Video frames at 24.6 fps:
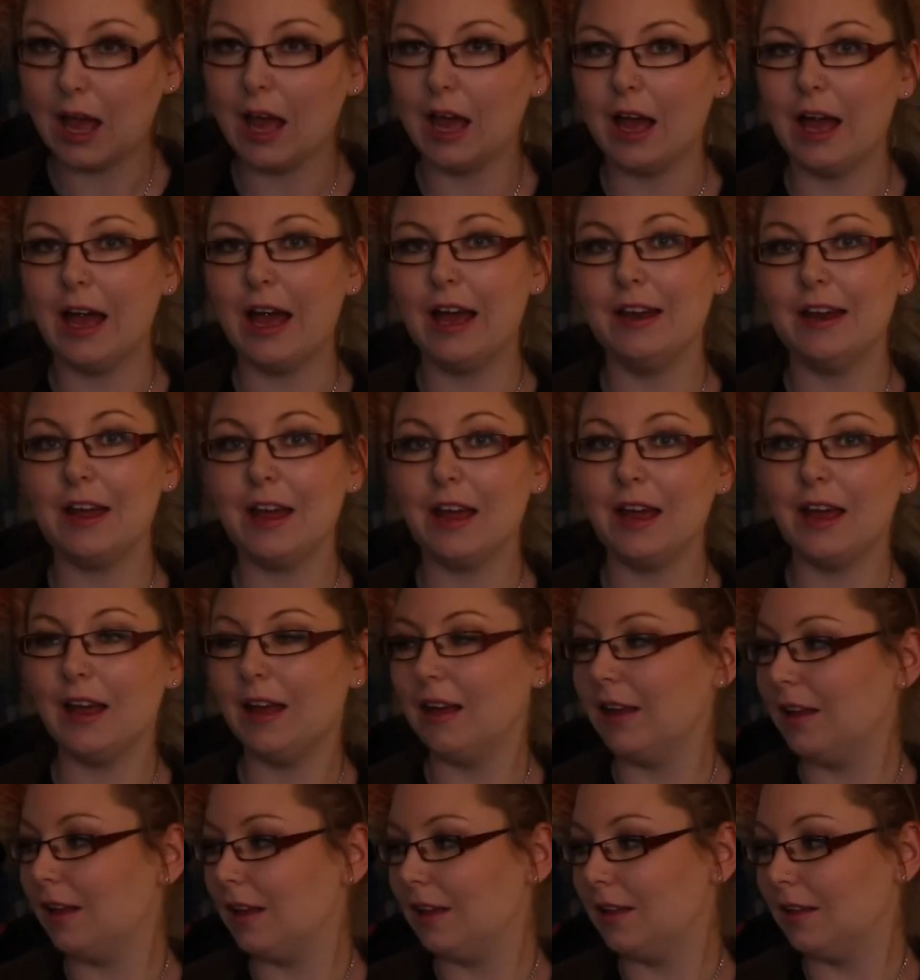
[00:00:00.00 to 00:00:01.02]
and
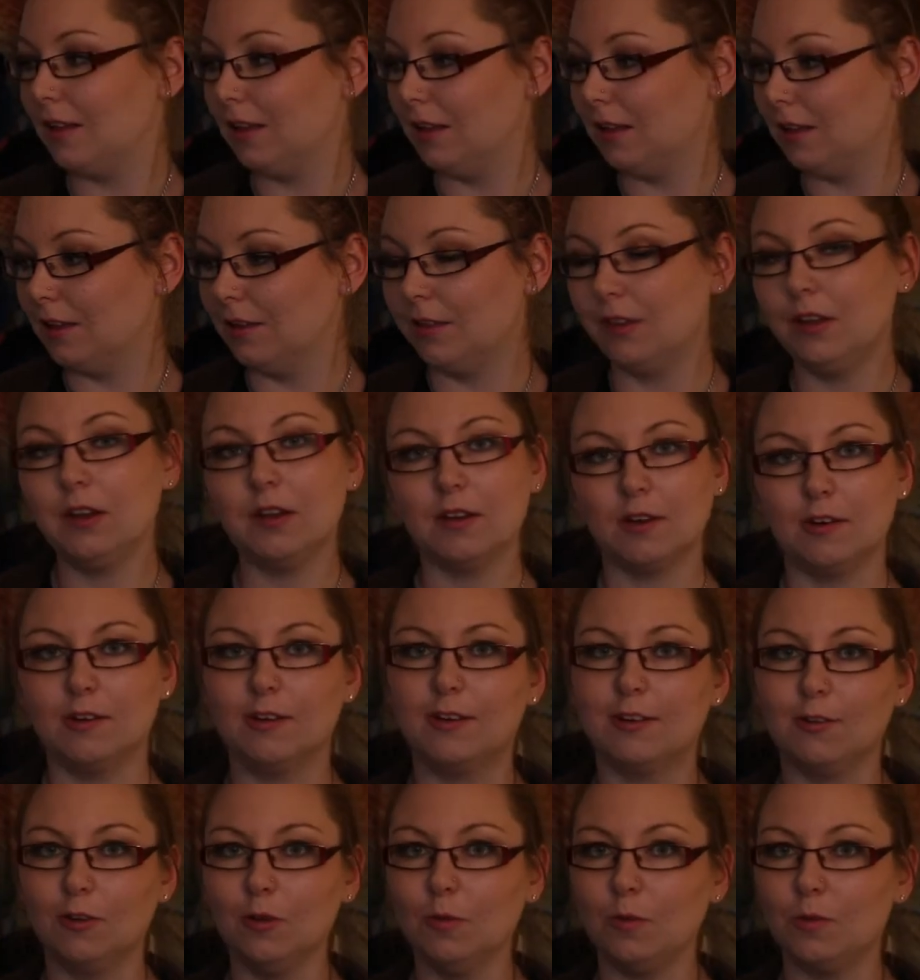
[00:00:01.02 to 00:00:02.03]
these are
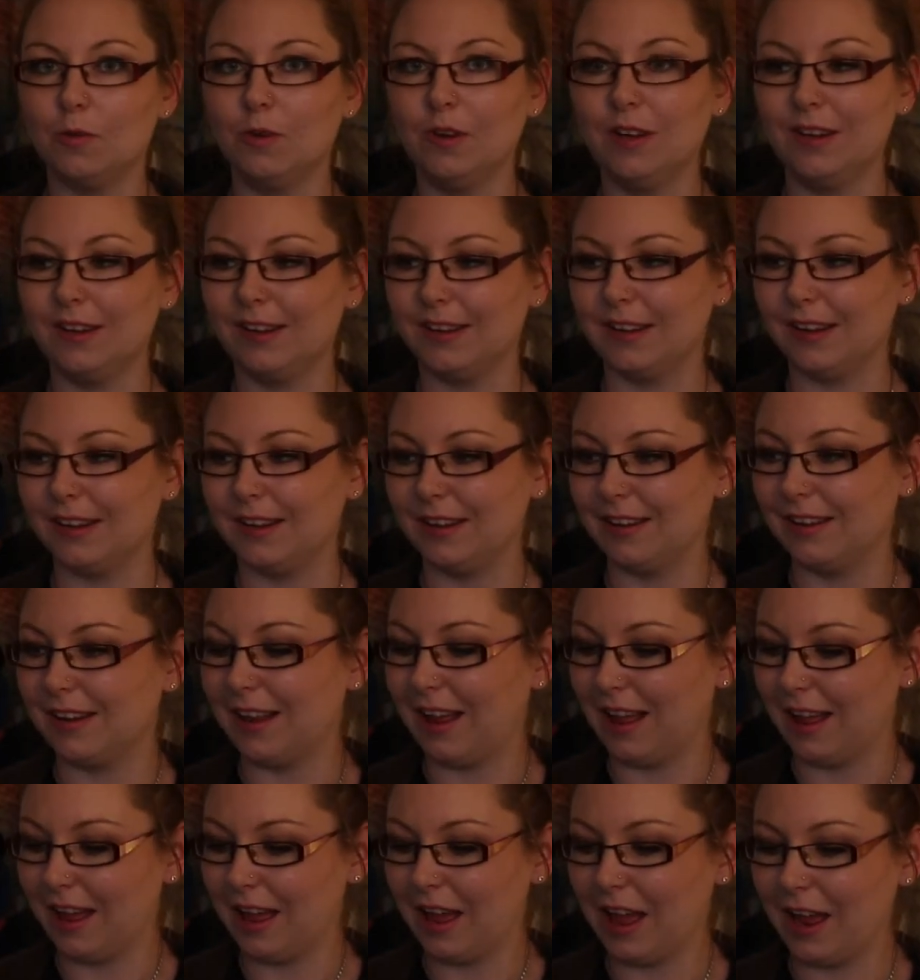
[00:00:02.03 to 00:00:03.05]
super easy
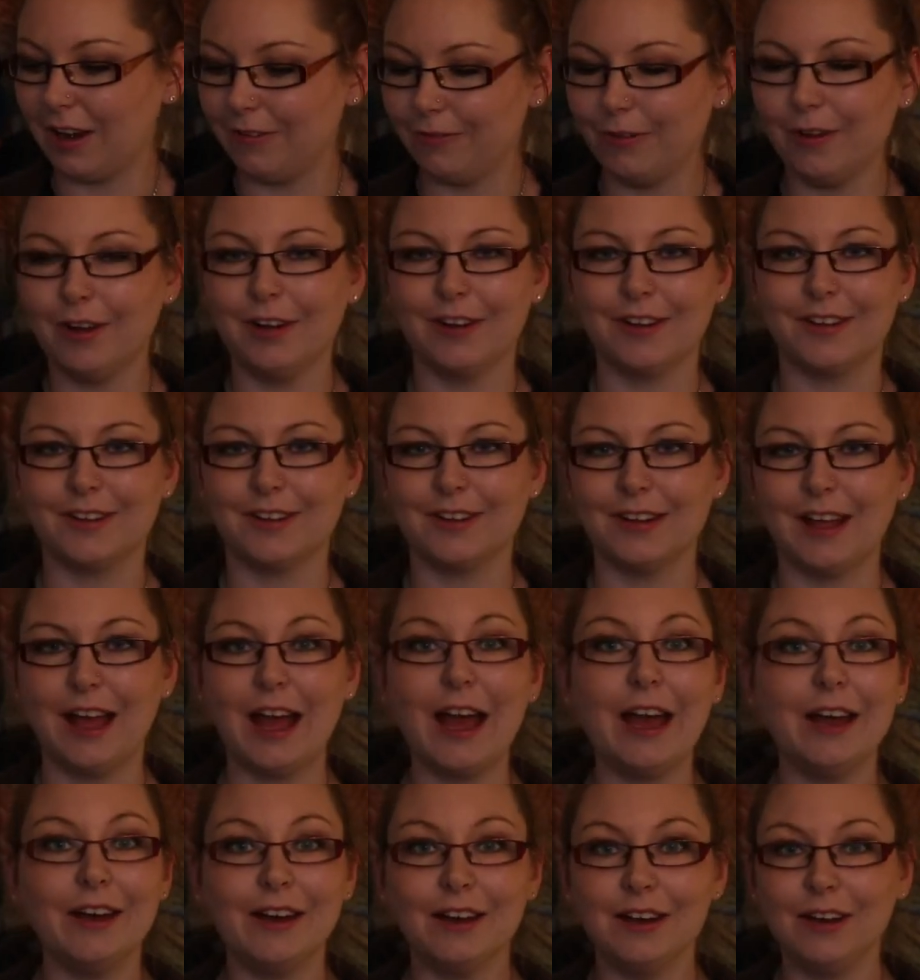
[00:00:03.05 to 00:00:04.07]
and fast,
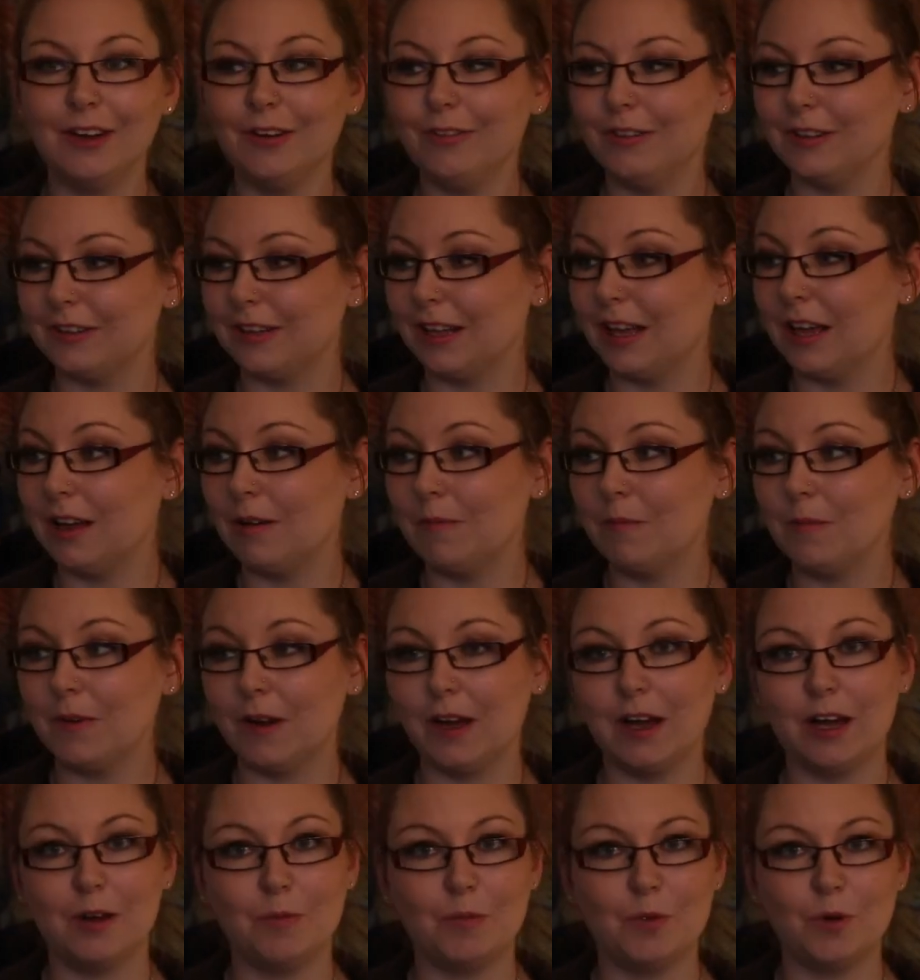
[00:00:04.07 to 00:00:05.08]
and I love it.
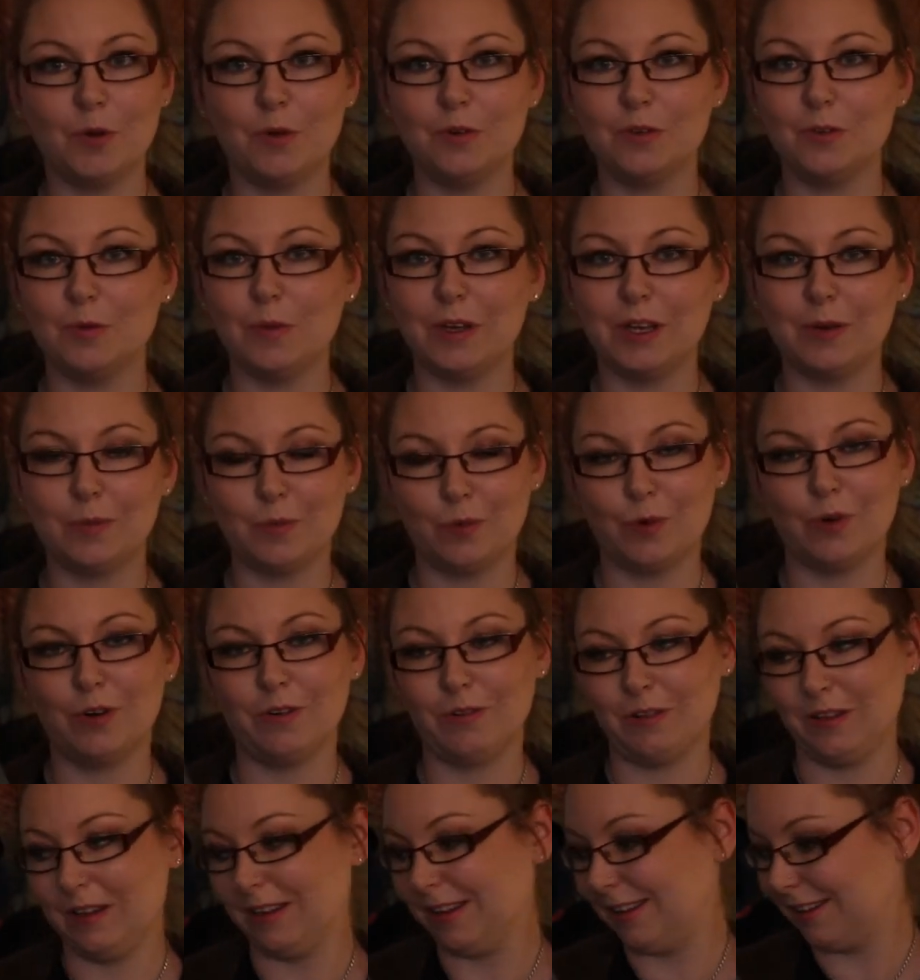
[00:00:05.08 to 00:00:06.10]
I'm going to make more
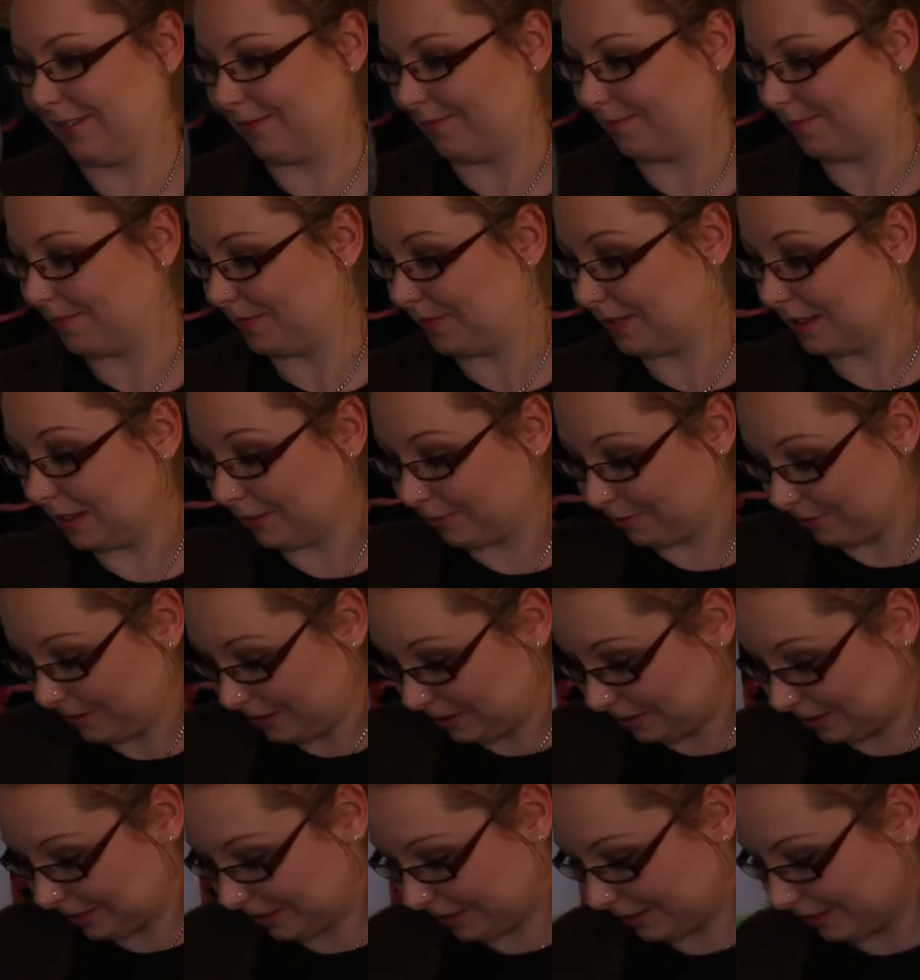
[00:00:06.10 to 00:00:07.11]
of this,
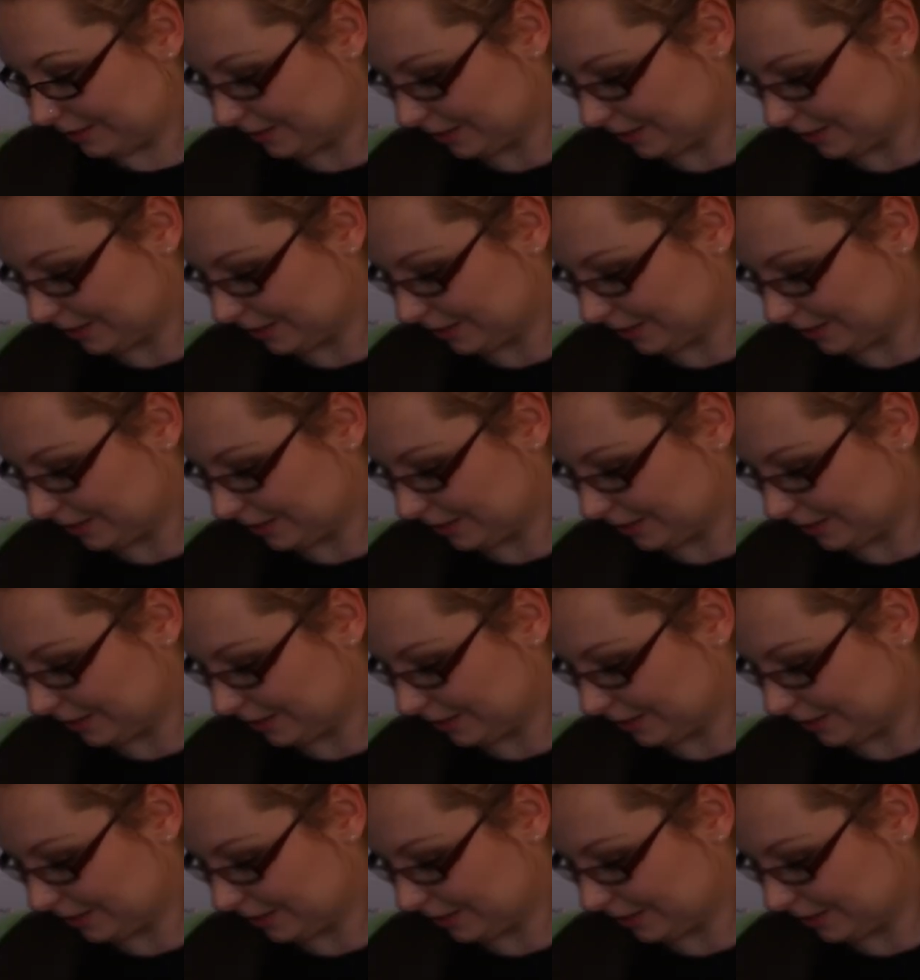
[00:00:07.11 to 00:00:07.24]
definitely.